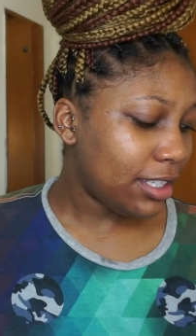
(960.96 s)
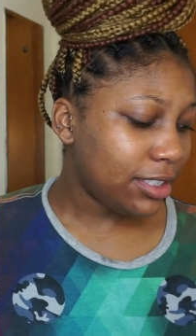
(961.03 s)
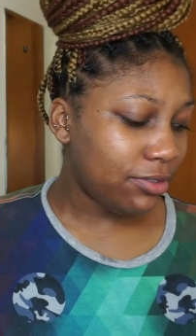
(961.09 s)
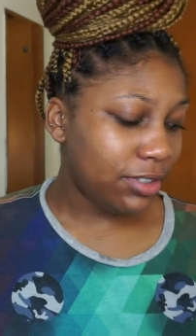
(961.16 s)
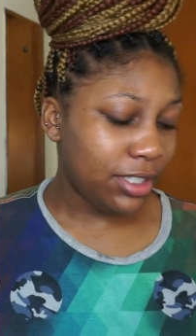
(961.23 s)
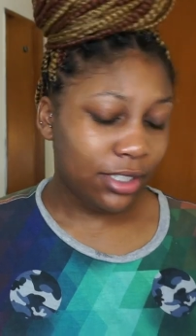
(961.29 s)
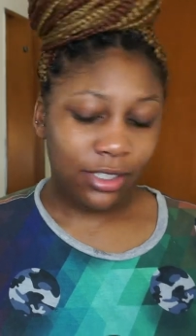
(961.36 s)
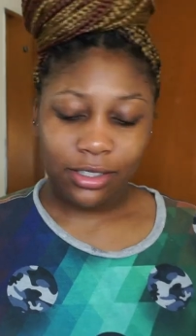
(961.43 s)
this
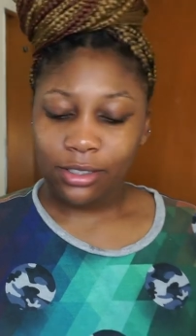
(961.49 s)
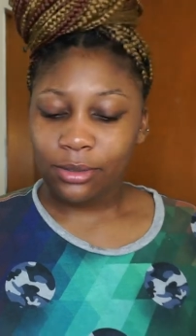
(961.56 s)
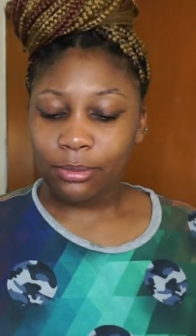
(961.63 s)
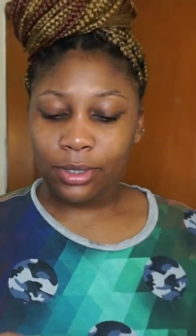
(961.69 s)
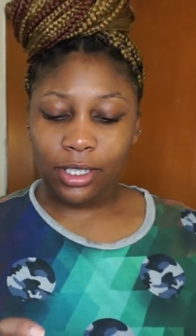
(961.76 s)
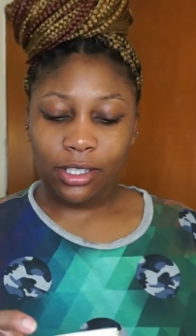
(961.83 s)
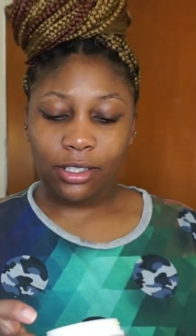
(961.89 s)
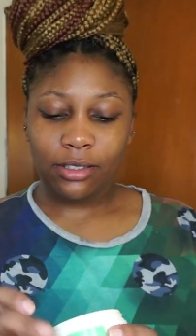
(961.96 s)
for a good little
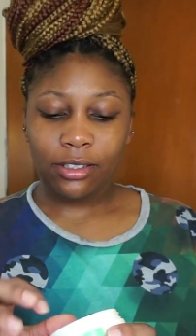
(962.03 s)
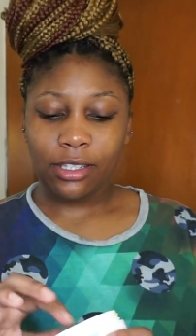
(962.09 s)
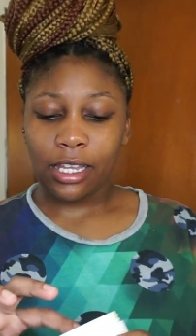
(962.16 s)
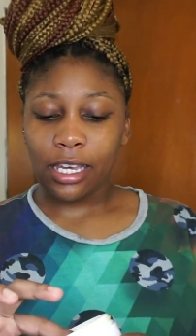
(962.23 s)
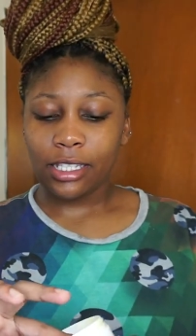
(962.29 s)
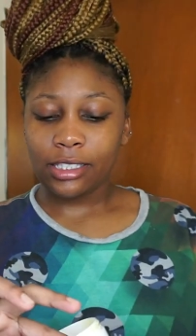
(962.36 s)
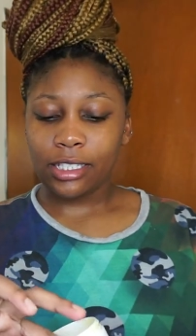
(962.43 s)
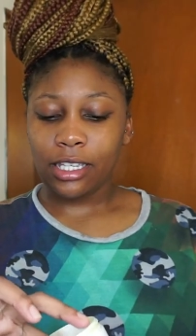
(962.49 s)
bit.
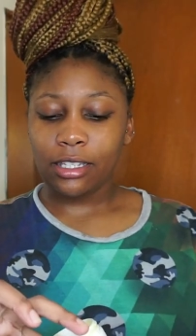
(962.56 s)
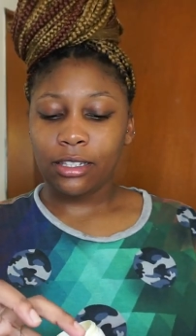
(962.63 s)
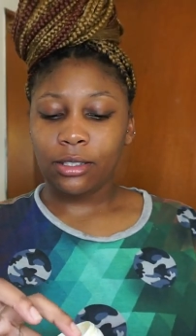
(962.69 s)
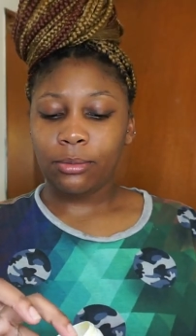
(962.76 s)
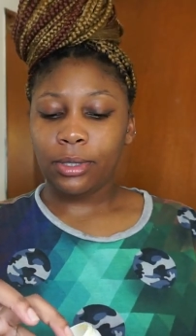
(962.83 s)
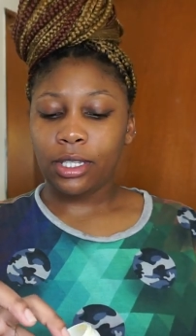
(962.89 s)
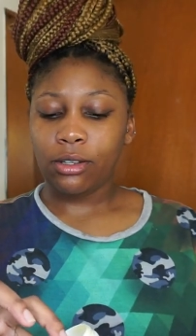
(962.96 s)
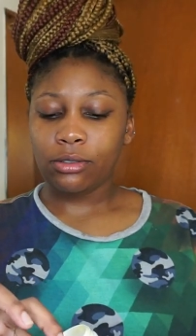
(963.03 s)
Like I said, a
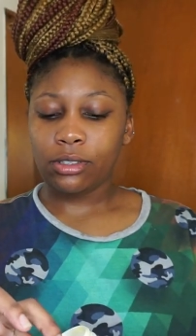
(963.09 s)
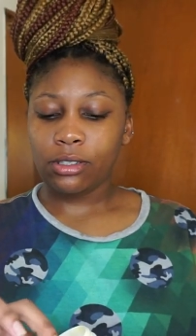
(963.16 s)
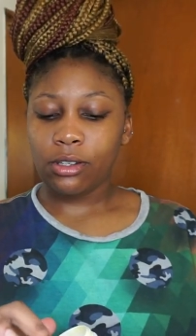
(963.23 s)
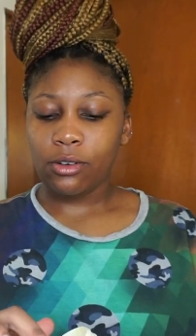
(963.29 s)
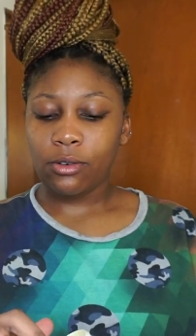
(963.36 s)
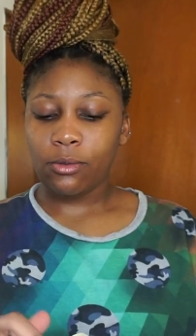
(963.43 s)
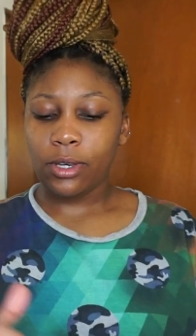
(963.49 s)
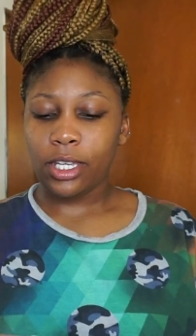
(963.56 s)
little bit goes a
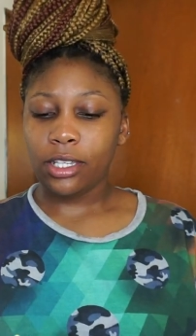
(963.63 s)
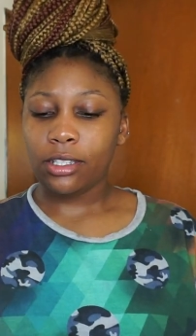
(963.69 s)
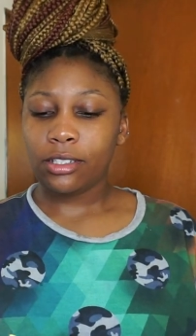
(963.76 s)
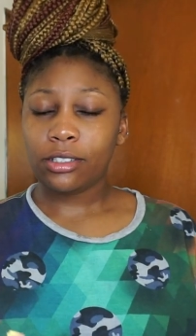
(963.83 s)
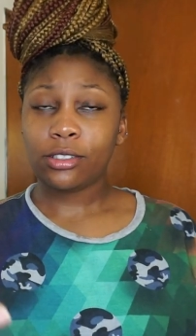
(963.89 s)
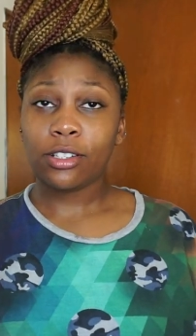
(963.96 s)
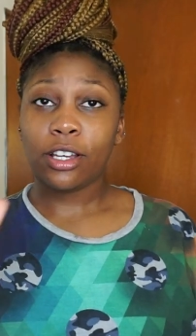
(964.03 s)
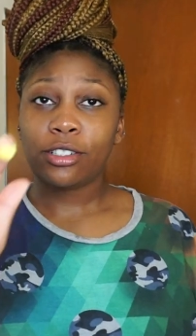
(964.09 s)
long way.
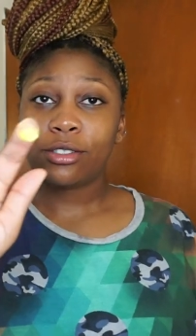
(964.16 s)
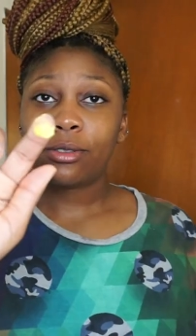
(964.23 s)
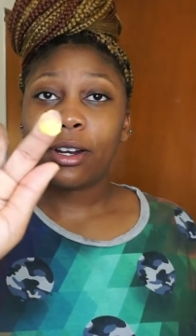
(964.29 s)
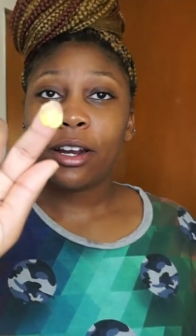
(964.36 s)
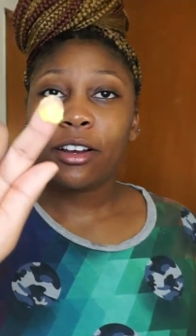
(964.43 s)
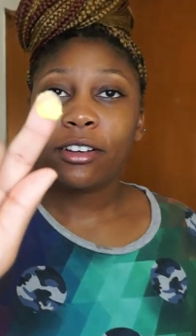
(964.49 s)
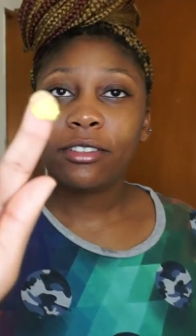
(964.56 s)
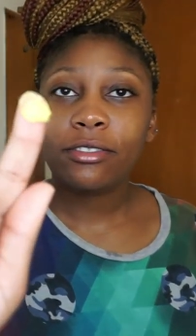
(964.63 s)
So I just
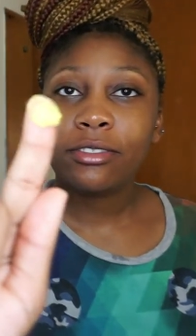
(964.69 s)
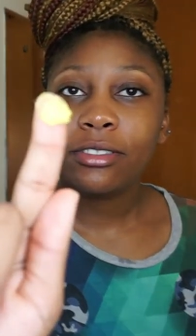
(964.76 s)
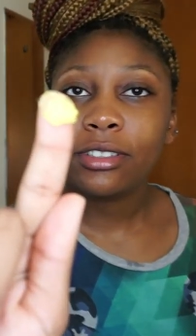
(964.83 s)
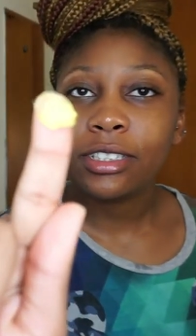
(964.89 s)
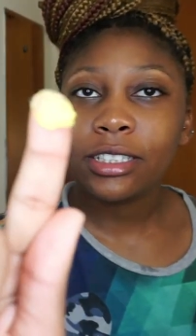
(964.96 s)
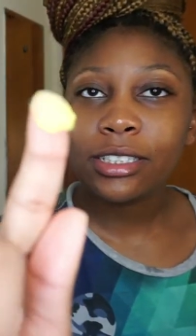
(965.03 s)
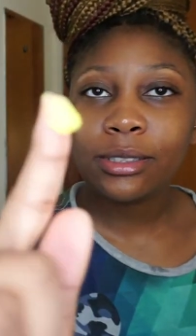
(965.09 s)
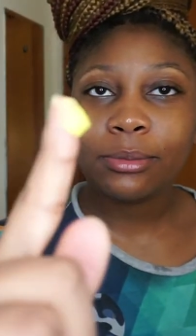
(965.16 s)
grab
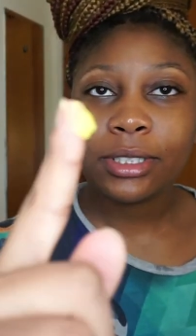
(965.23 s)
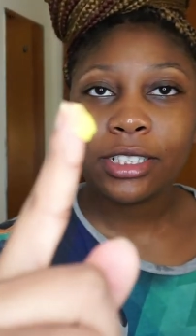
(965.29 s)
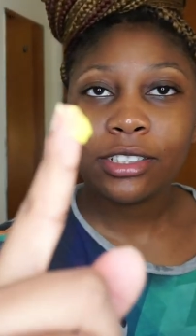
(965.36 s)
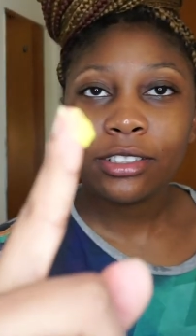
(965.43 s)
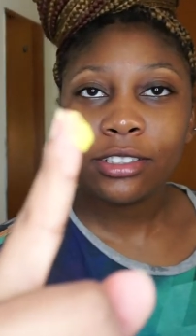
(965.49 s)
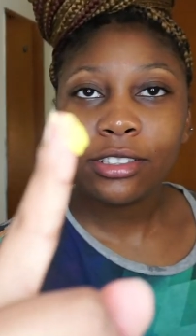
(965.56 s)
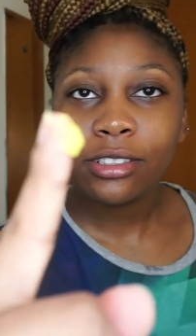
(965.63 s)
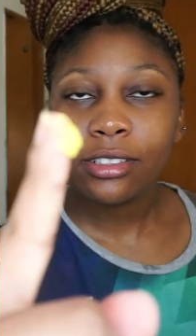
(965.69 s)
this
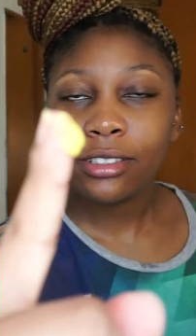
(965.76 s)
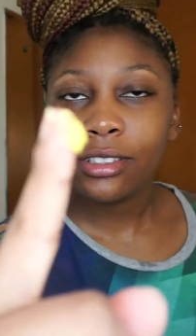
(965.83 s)
much.